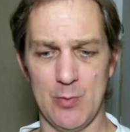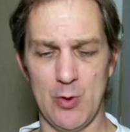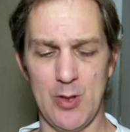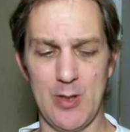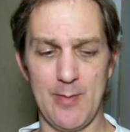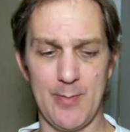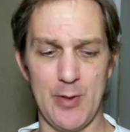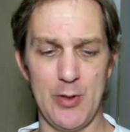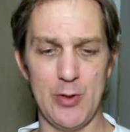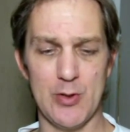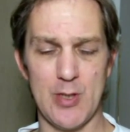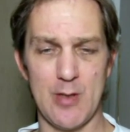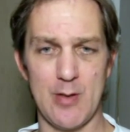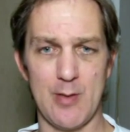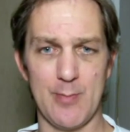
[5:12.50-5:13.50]
What I'm going to do
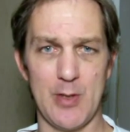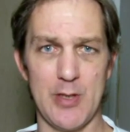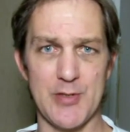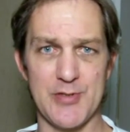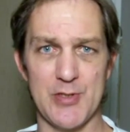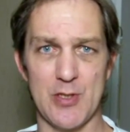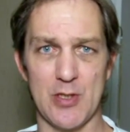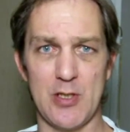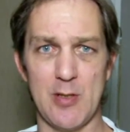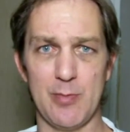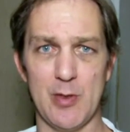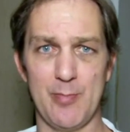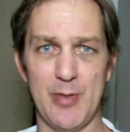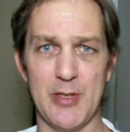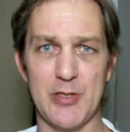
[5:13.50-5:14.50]
is I'm going to insert a
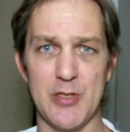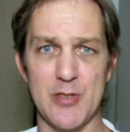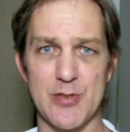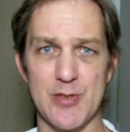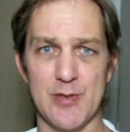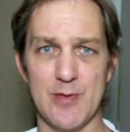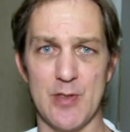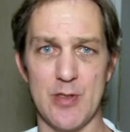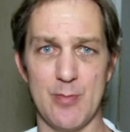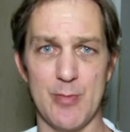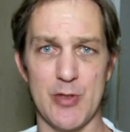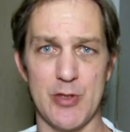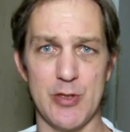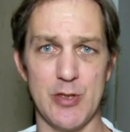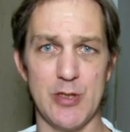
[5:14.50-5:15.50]
couple of pictures of the
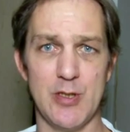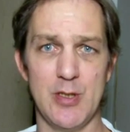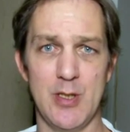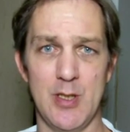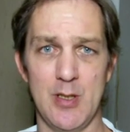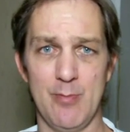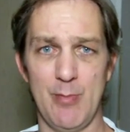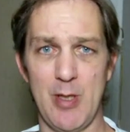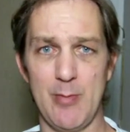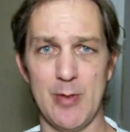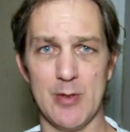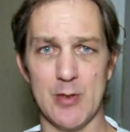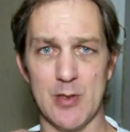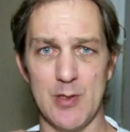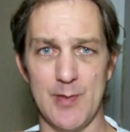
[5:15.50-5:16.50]
machine.
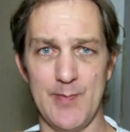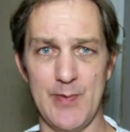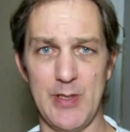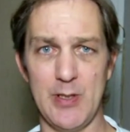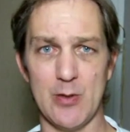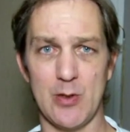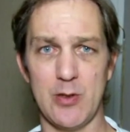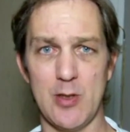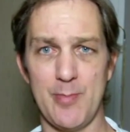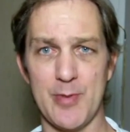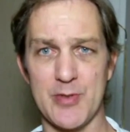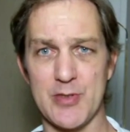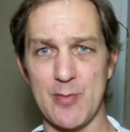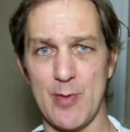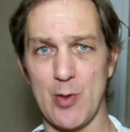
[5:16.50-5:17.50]
Maybe a little video
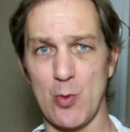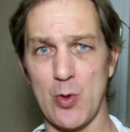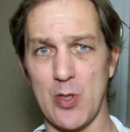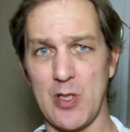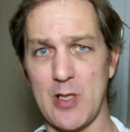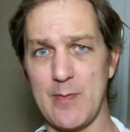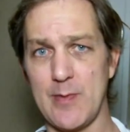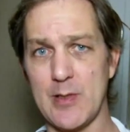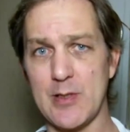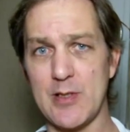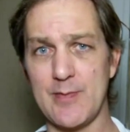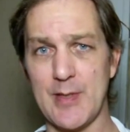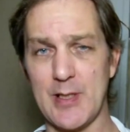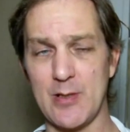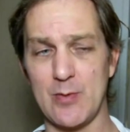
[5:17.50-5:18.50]
clip of some of the work I've
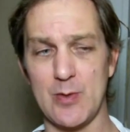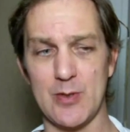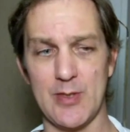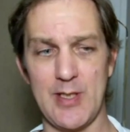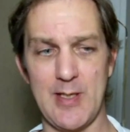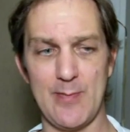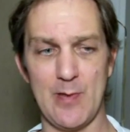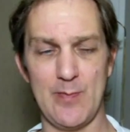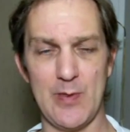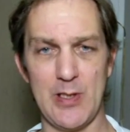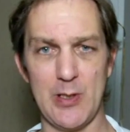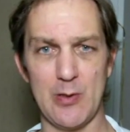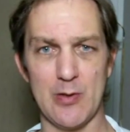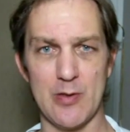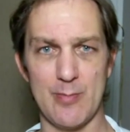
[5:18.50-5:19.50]
done. I don't really have a
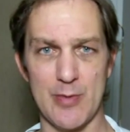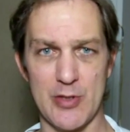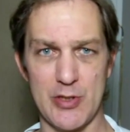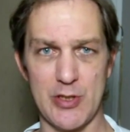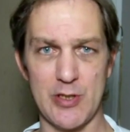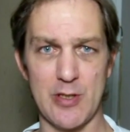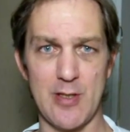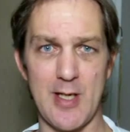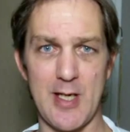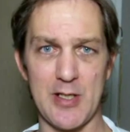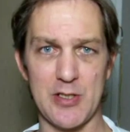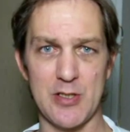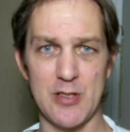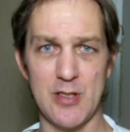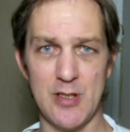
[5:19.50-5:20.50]
video of the machine in
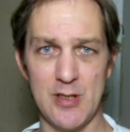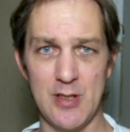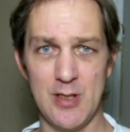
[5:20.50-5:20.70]
action,